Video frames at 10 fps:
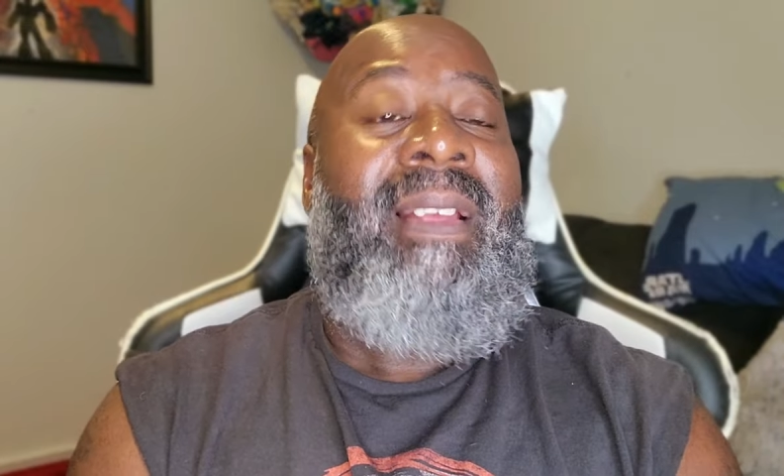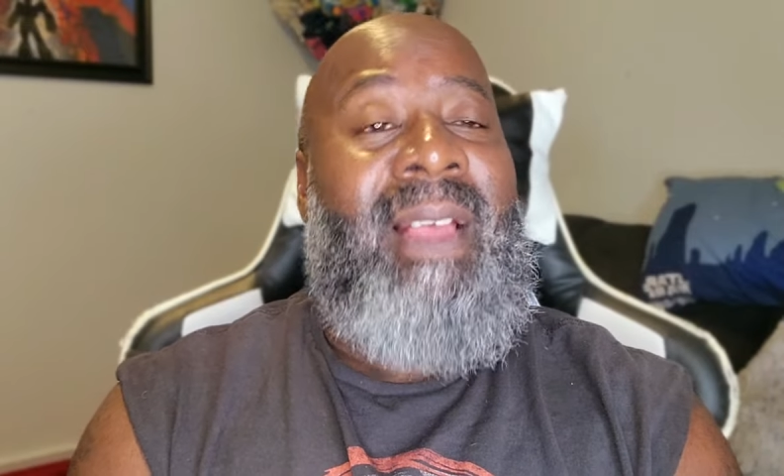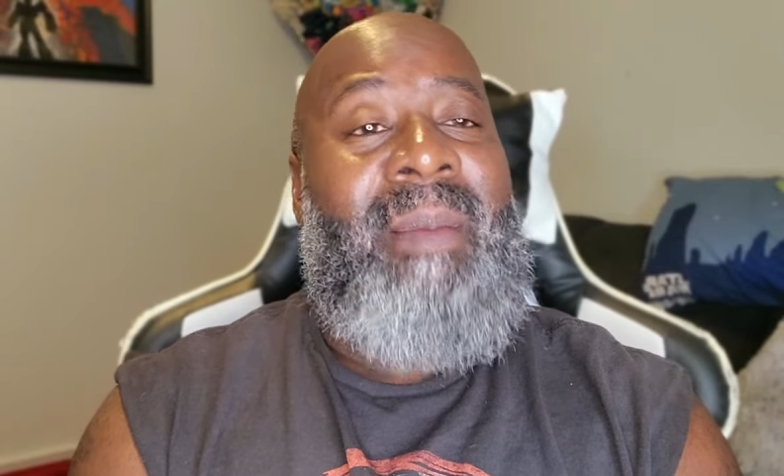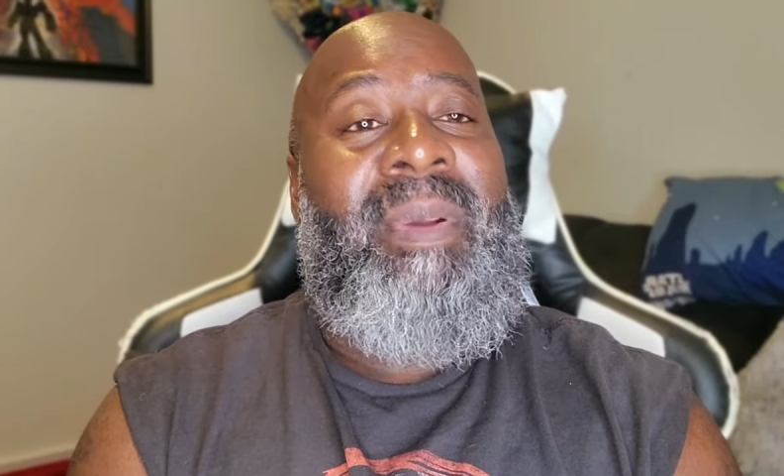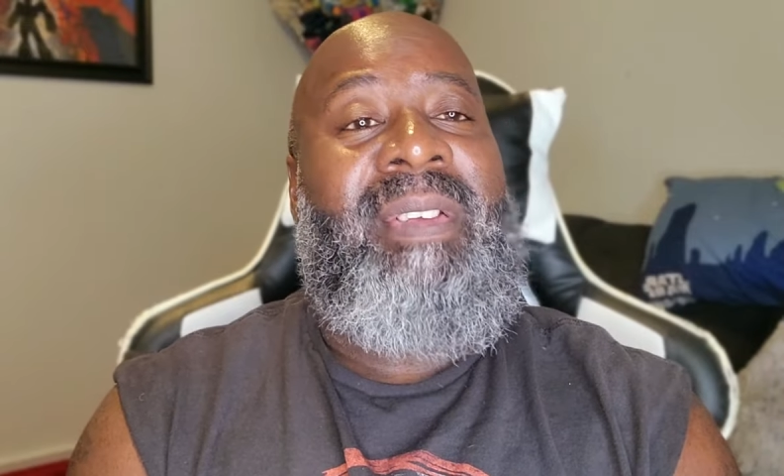
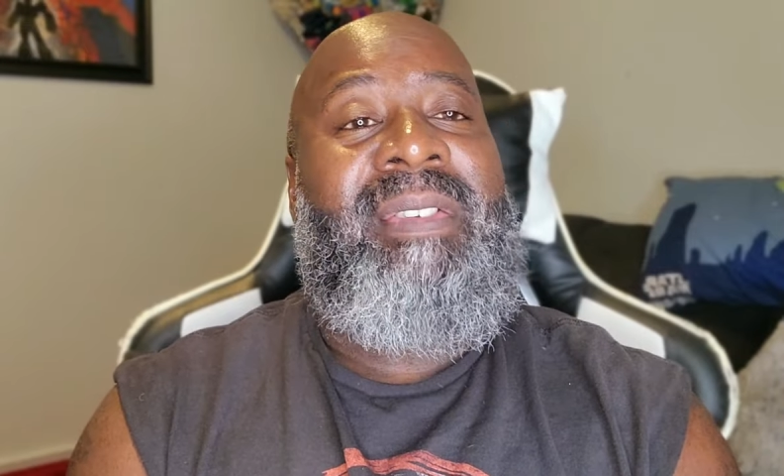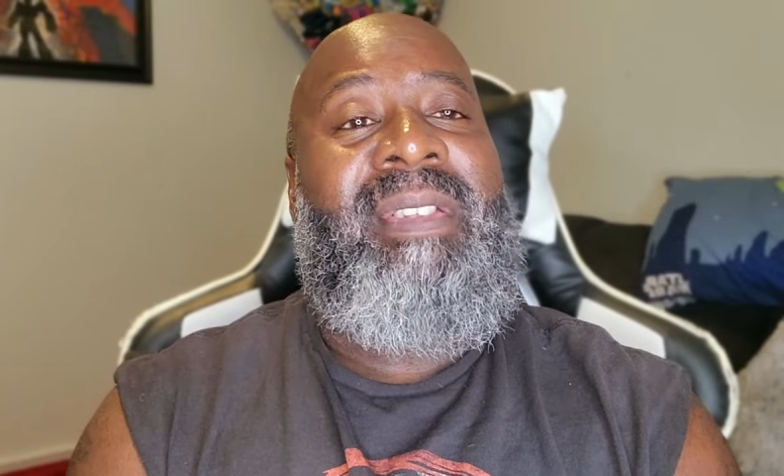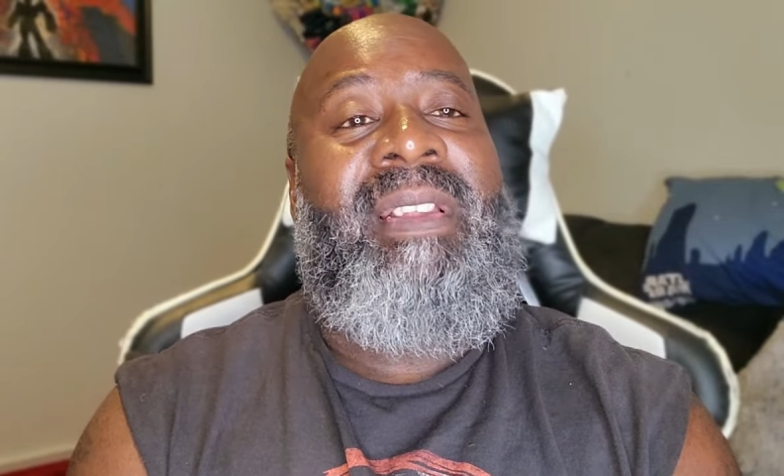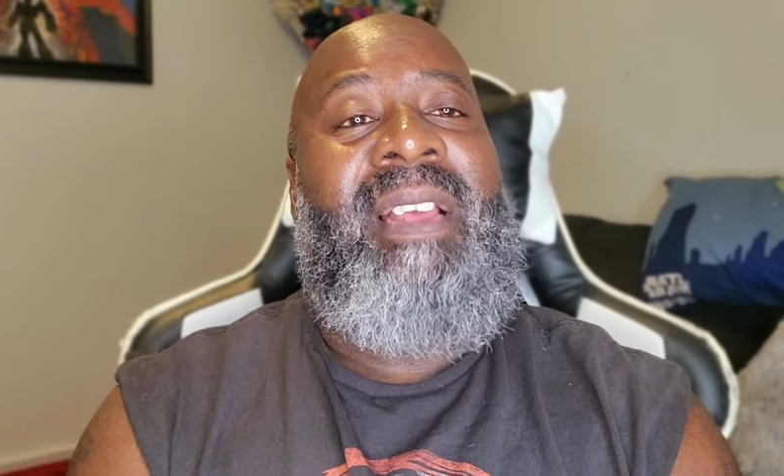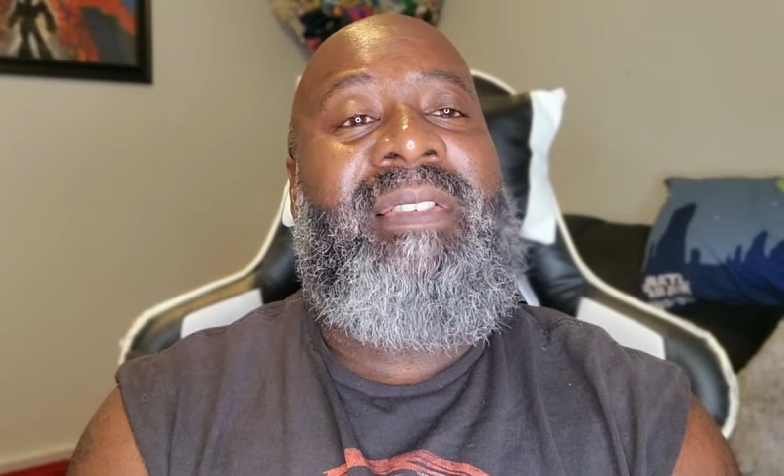God bless
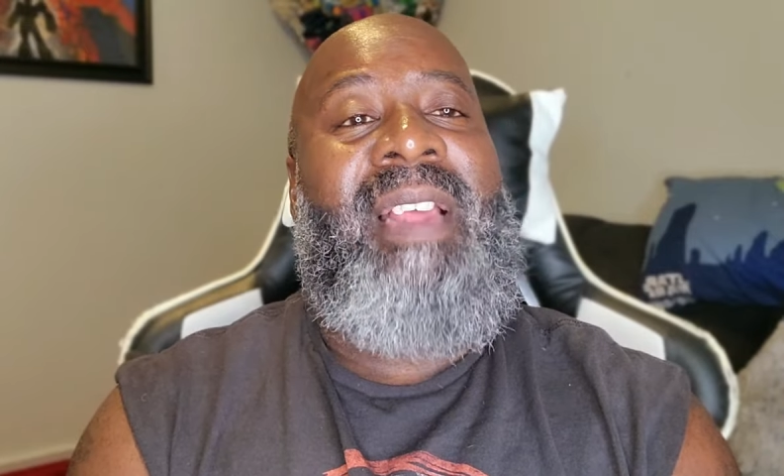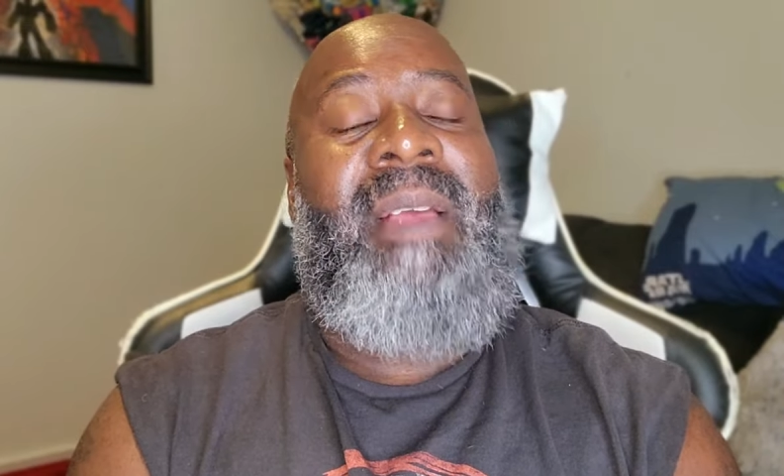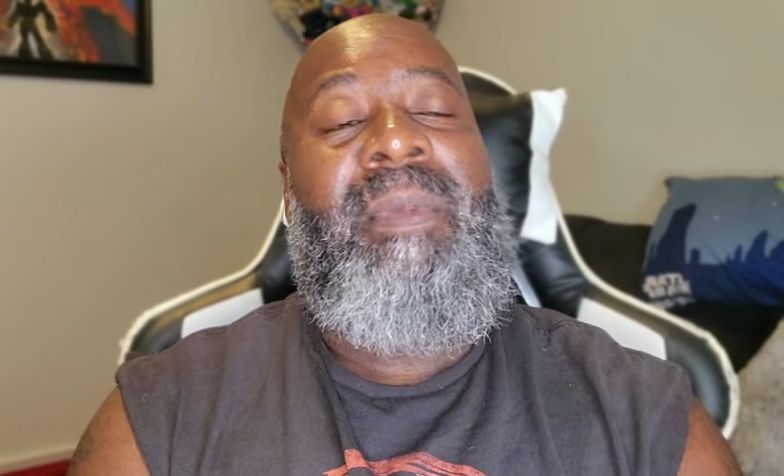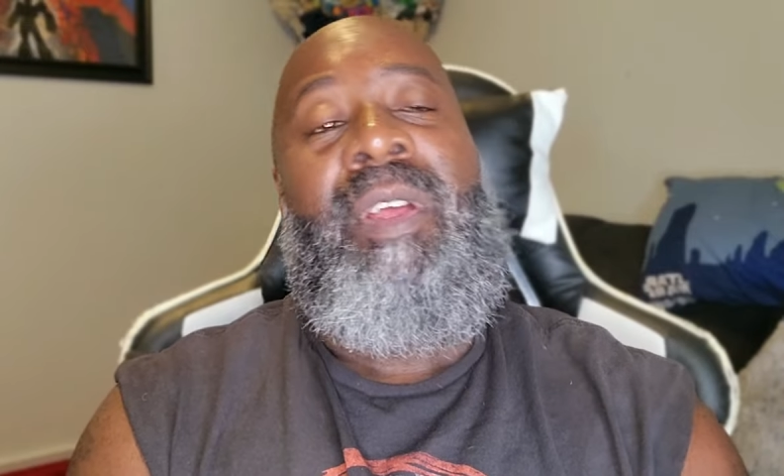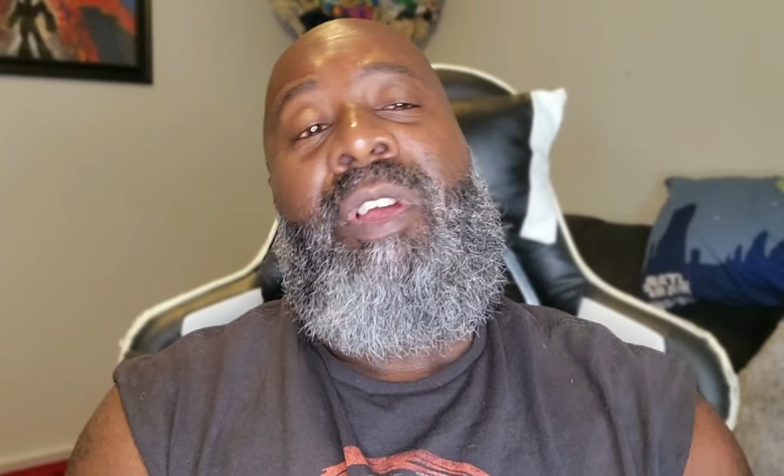us. The next
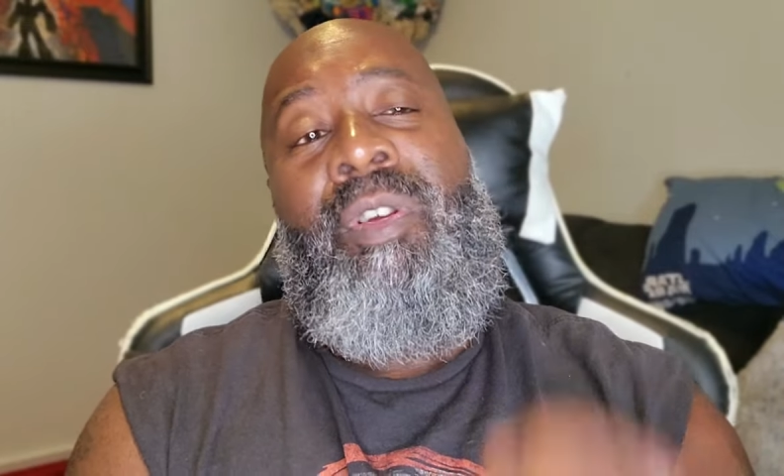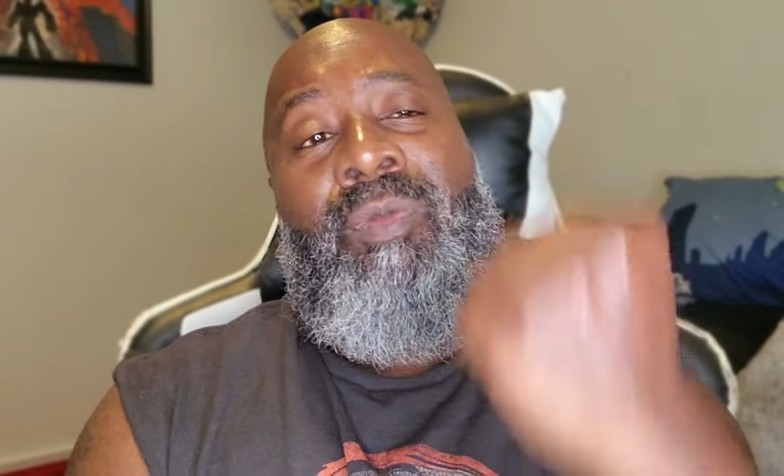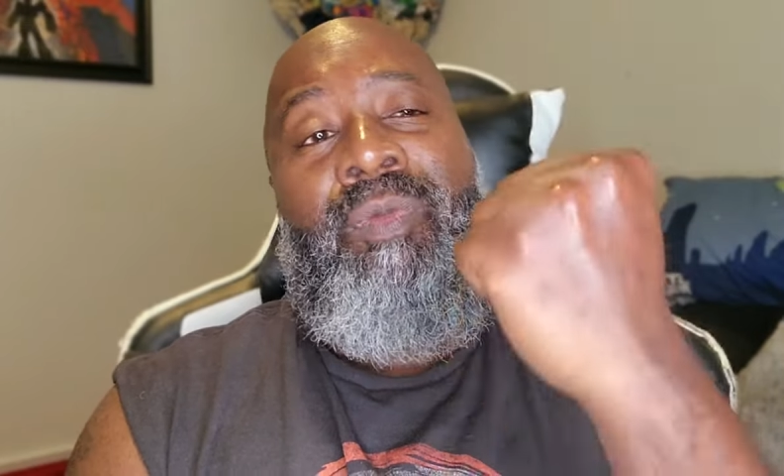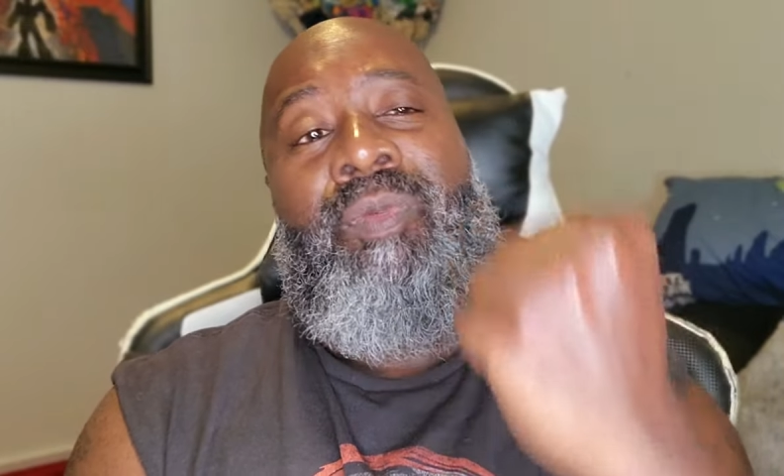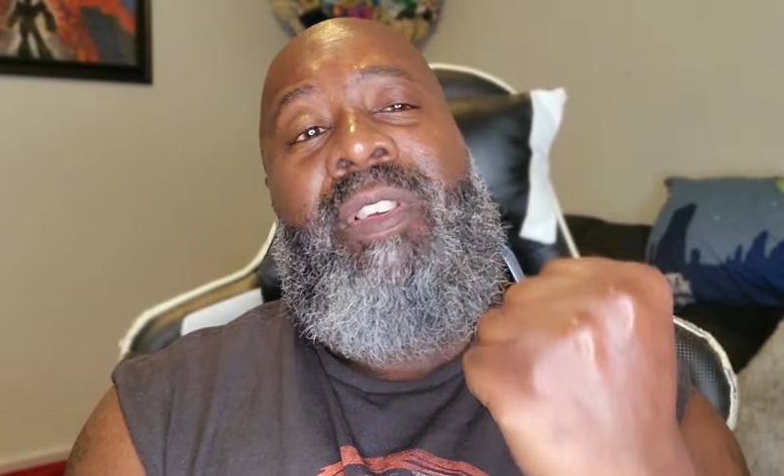time,
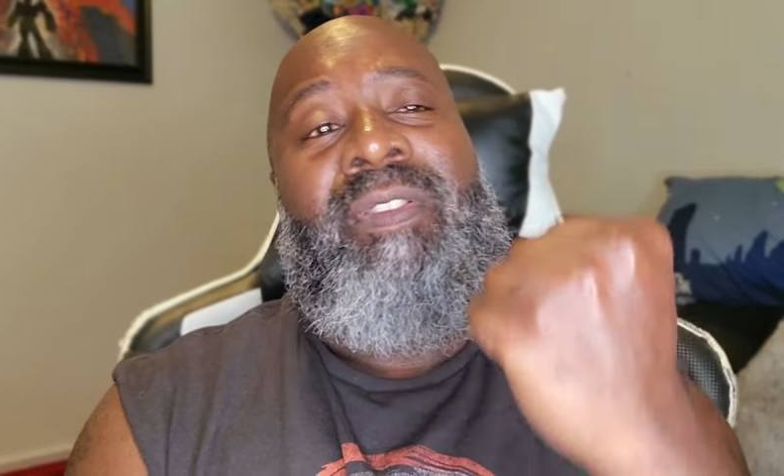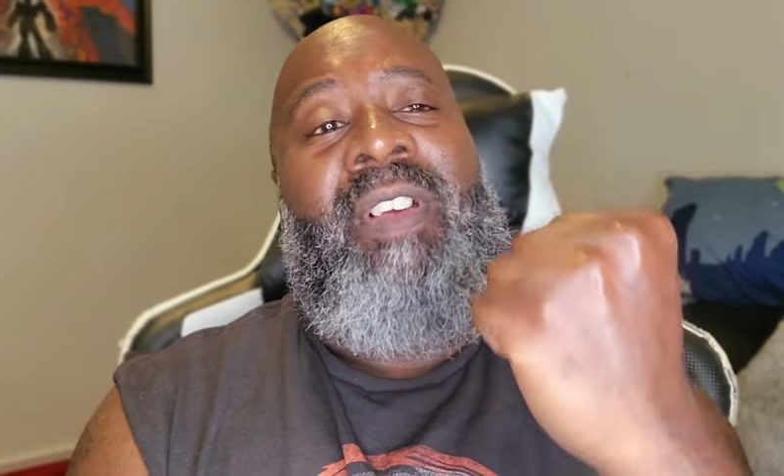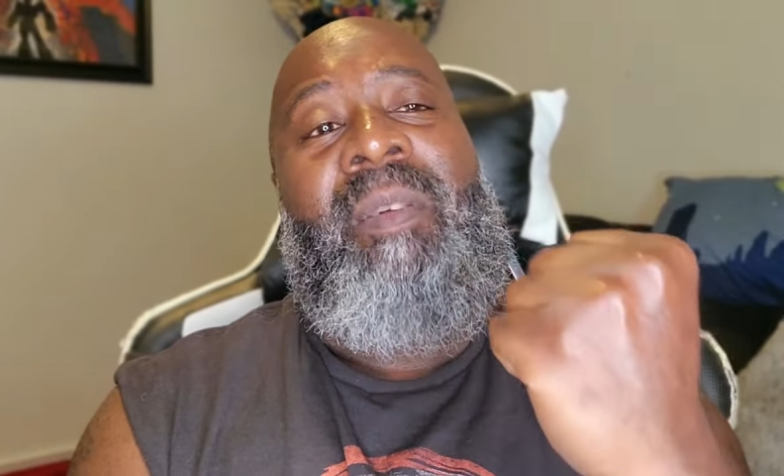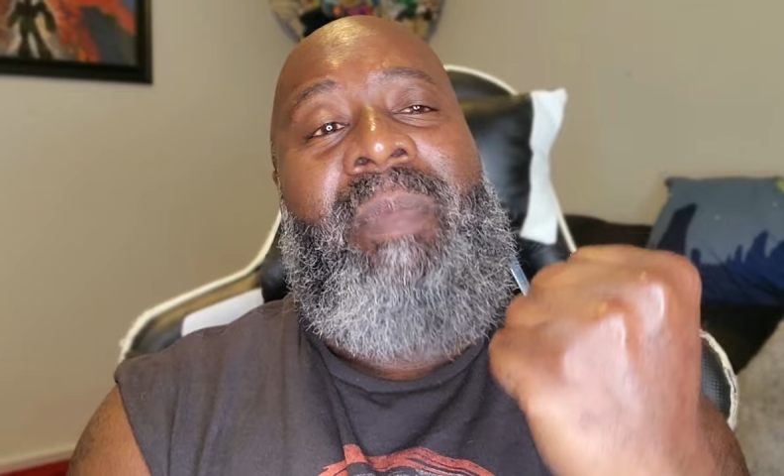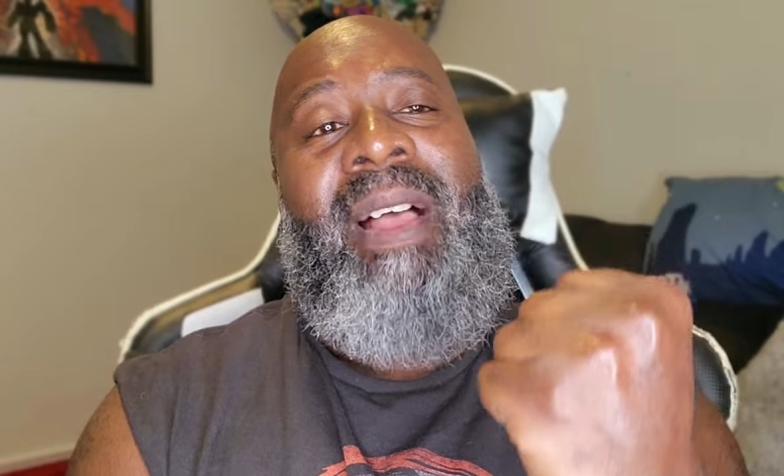Real
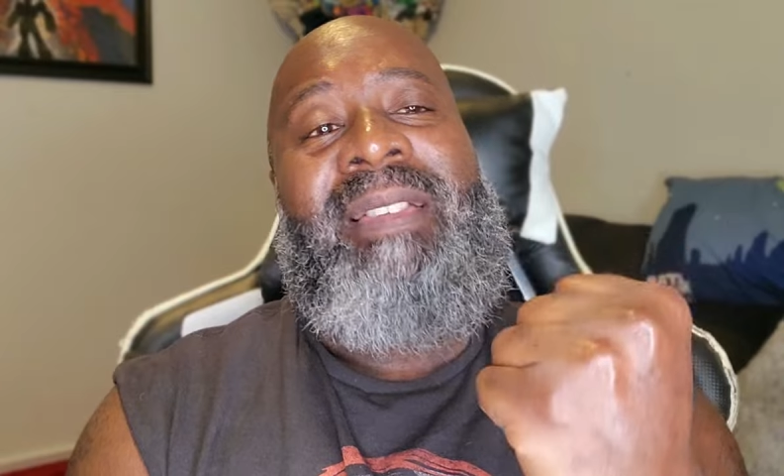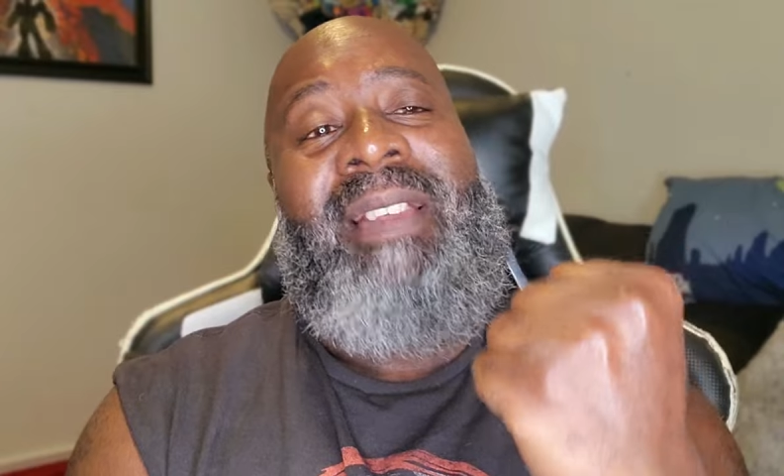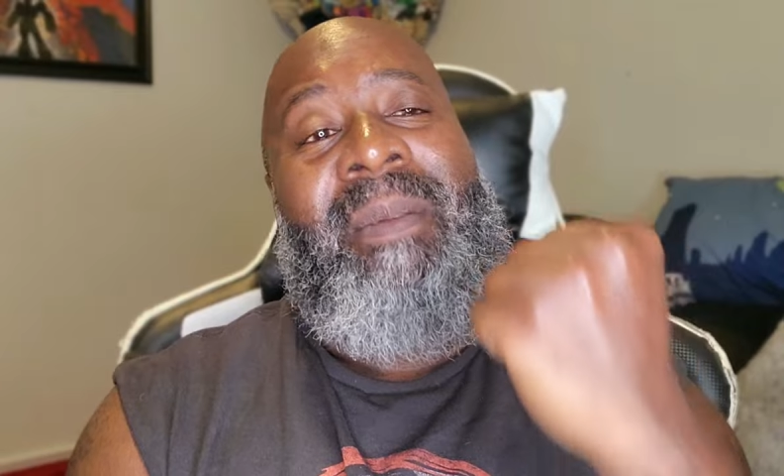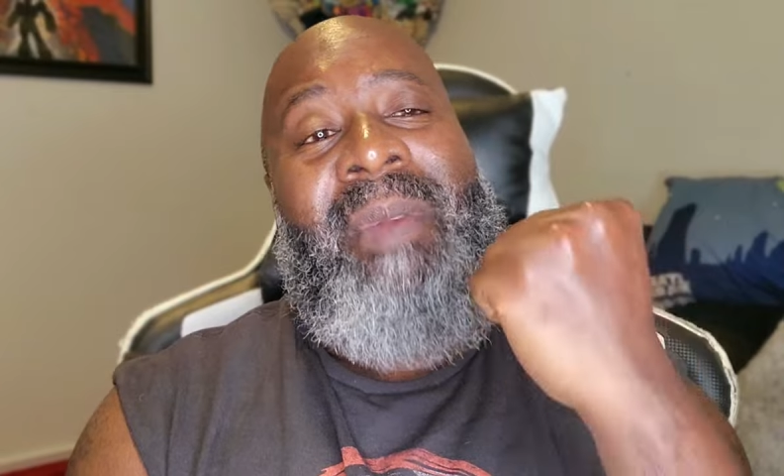Talk Boxing.